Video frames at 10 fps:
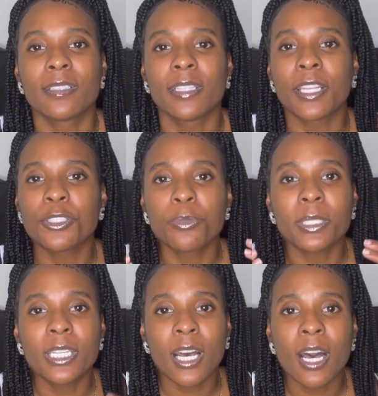That you'll
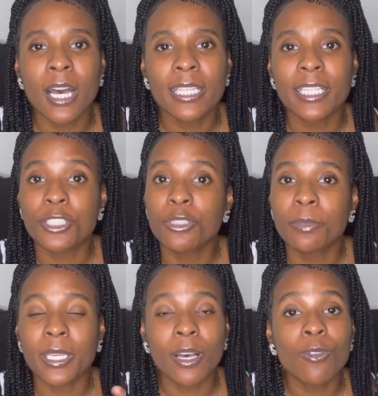be kind, that you'll
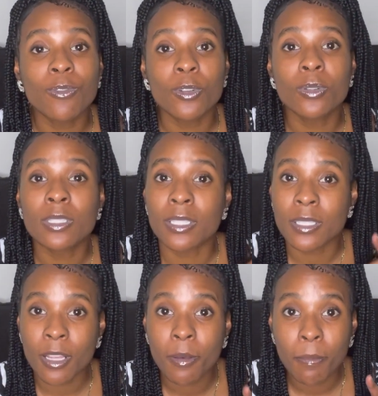be helpful to
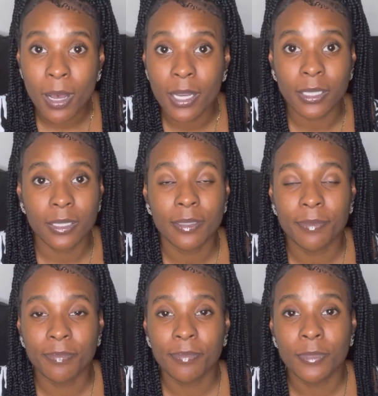somebody,
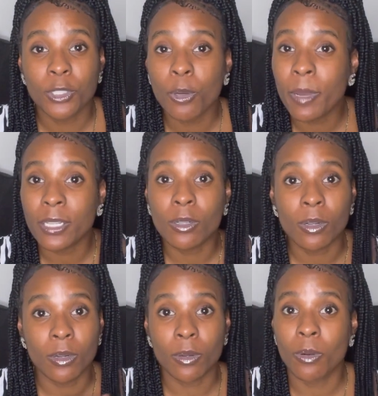no matter
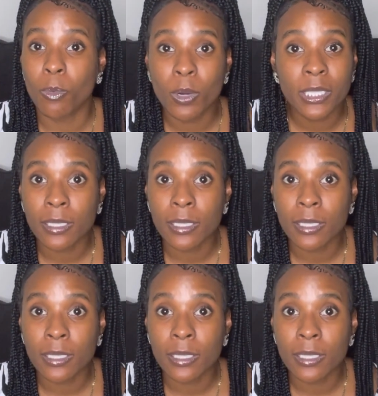what it